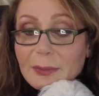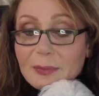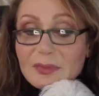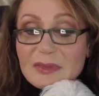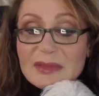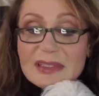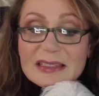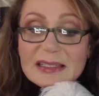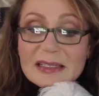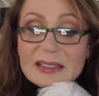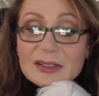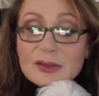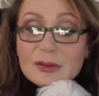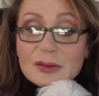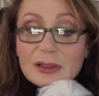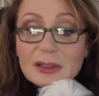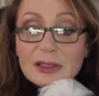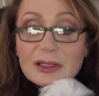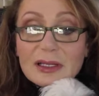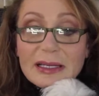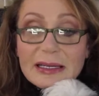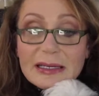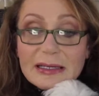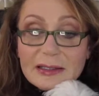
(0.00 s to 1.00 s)
send you the
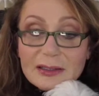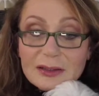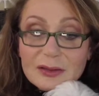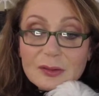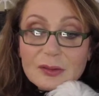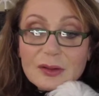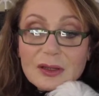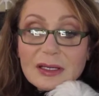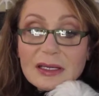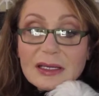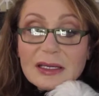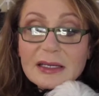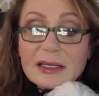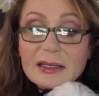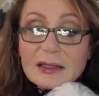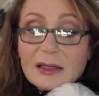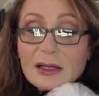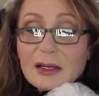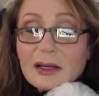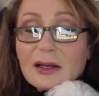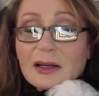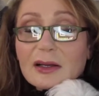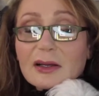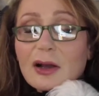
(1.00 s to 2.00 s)
link to the
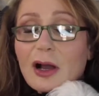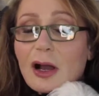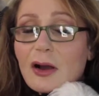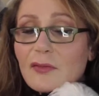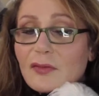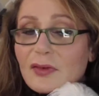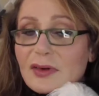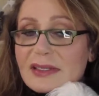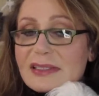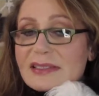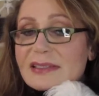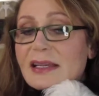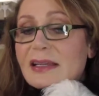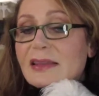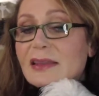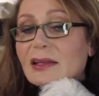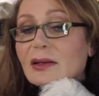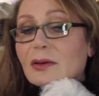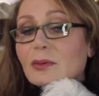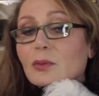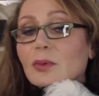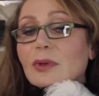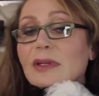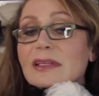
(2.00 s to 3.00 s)
conference thing
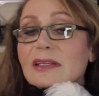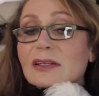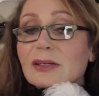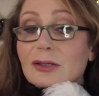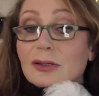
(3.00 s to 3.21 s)
that we did